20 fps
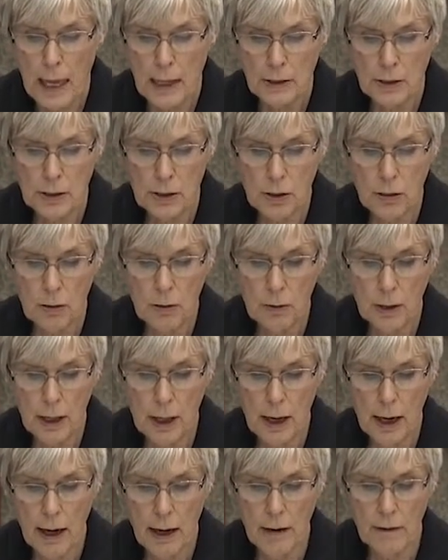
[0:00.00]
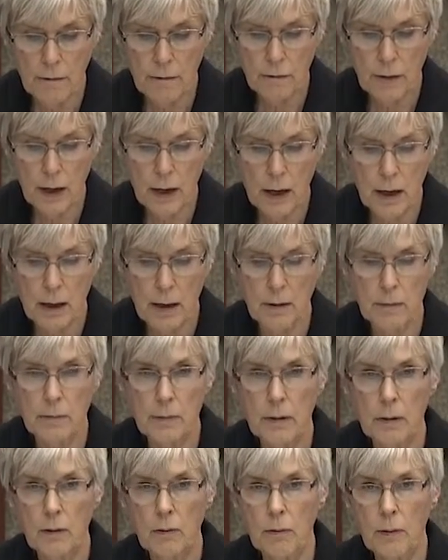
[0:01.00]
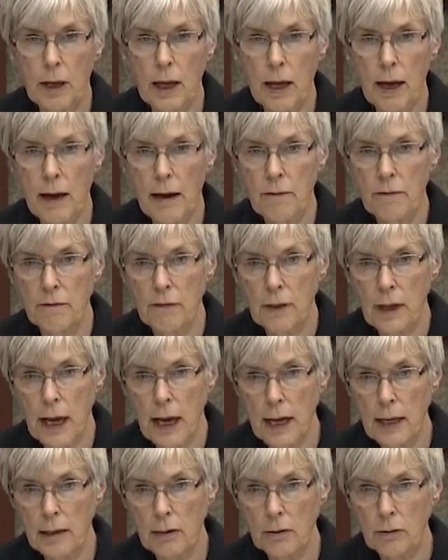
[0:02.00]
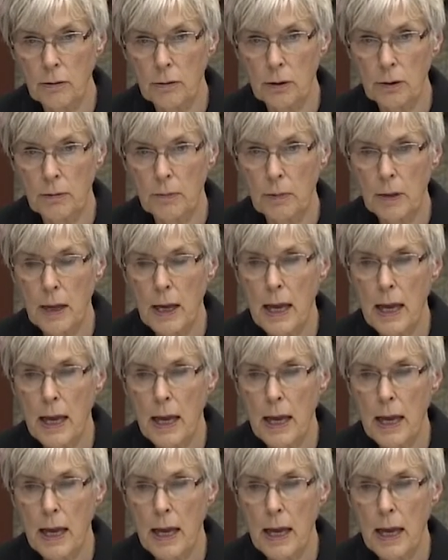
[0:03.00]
So we have that group,